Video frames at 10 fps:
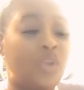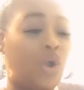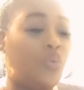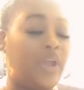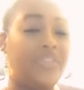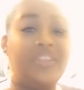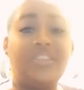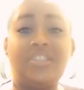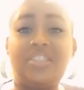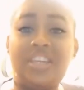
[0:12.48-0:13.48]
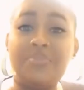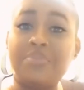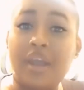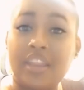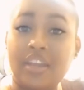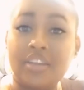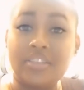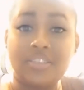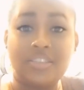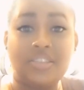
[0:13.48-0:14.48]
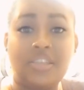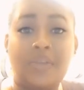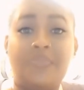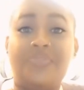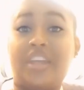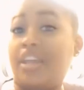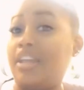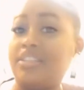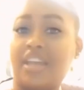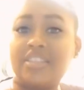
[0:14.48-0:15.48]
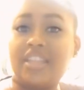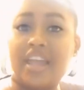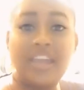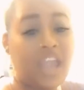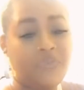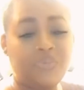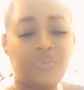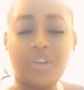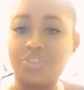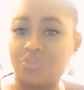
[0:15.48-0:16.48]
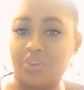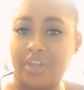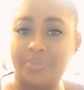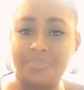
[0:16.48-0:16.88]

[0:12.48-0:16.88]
with cheap products that can taste like it came from a restaurant.